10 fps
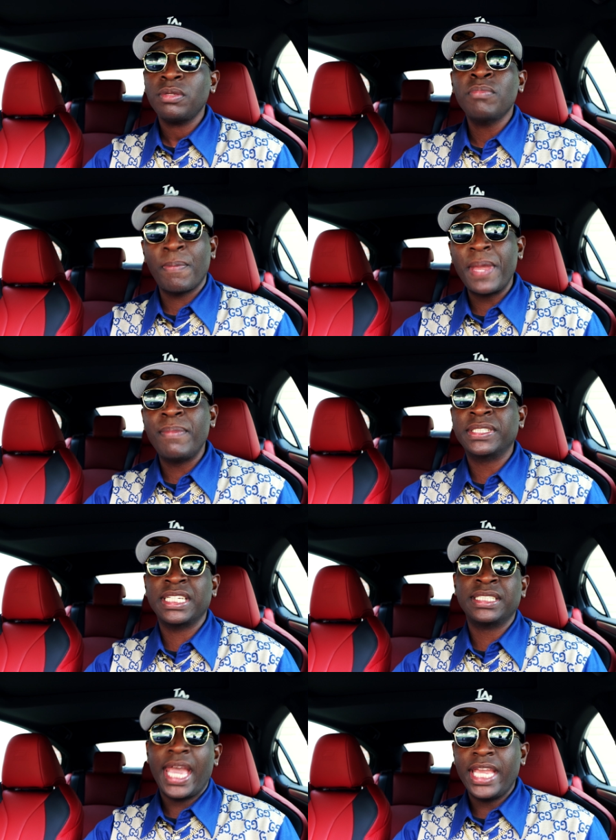My payments
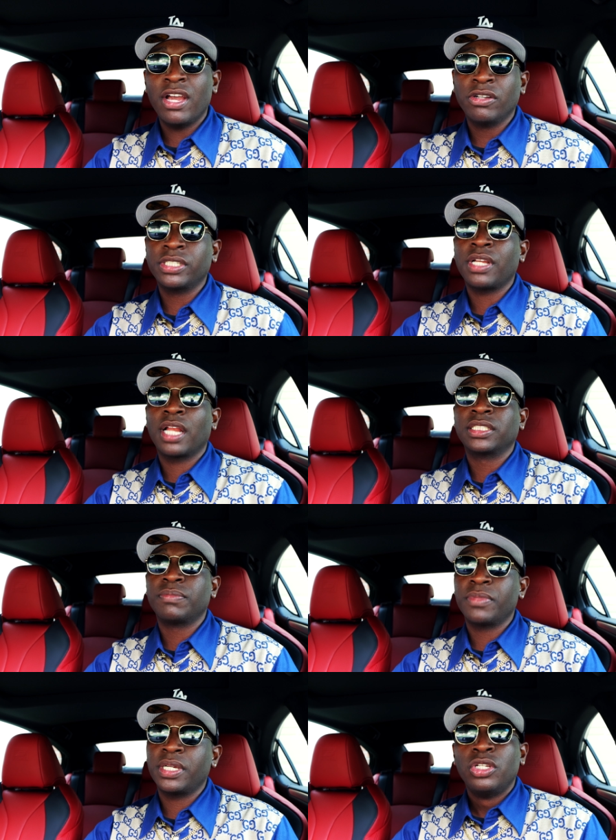is $800 a
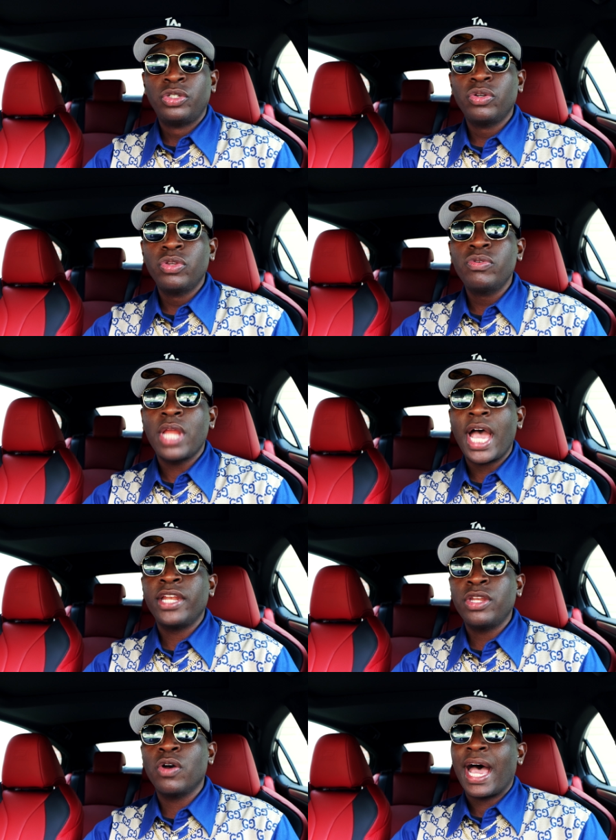month. Do you not
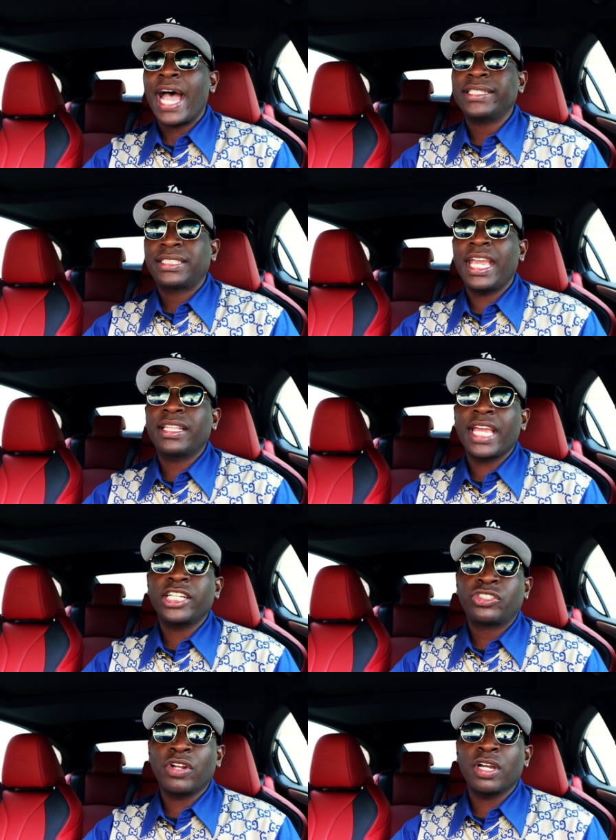know I take
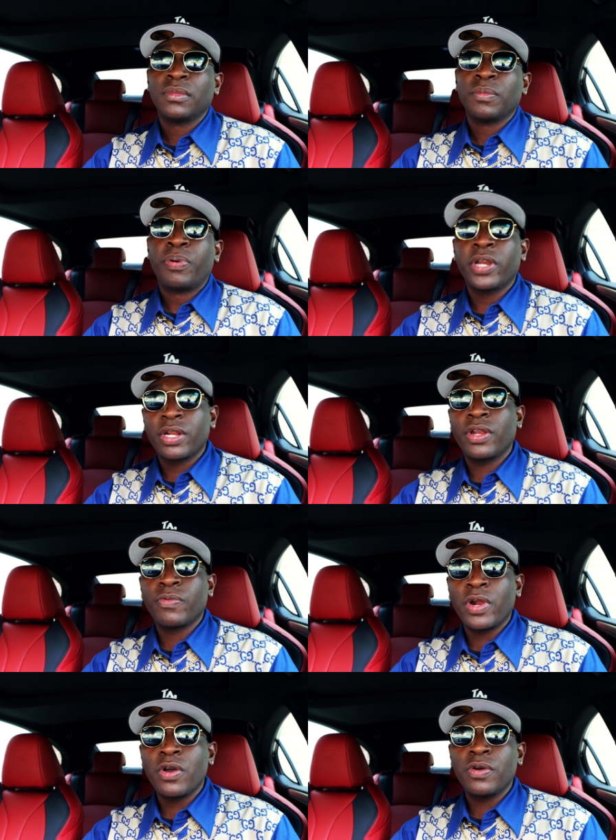that truck, put it on the
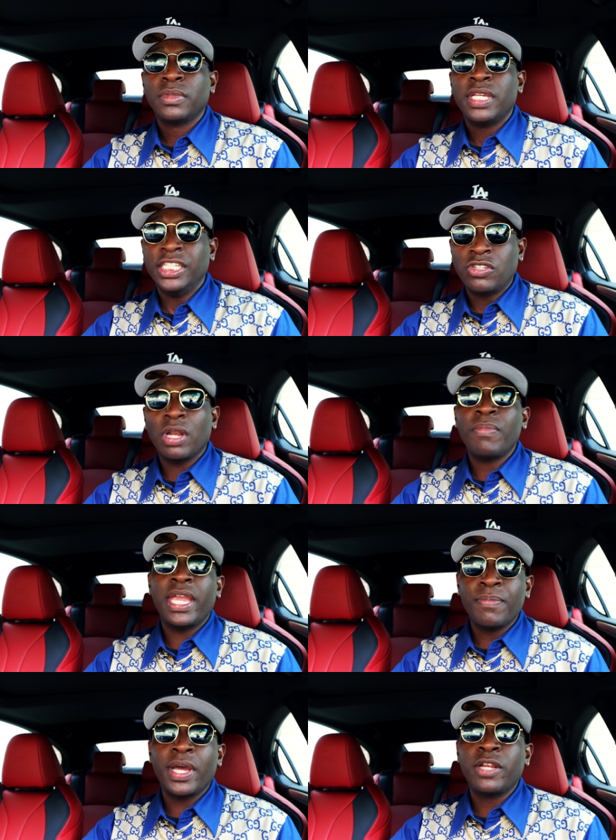road, it's going to
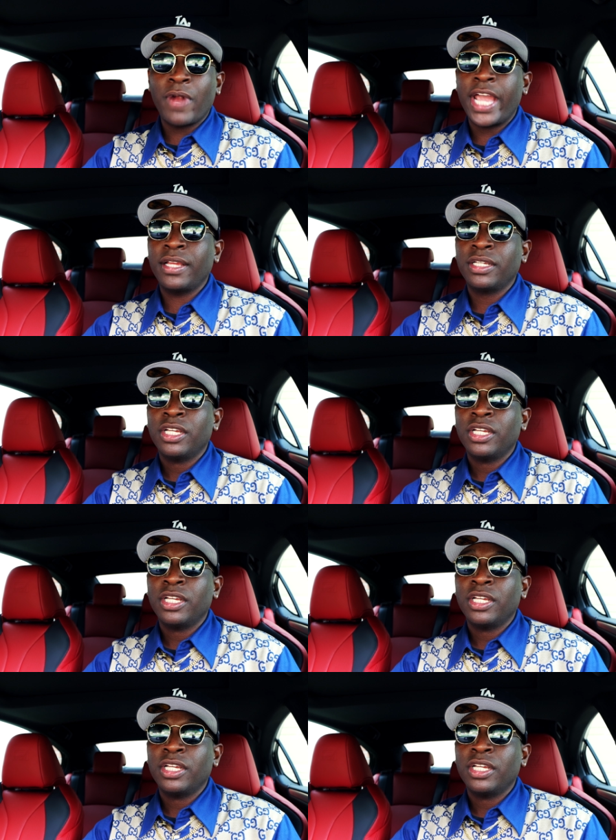make money, right?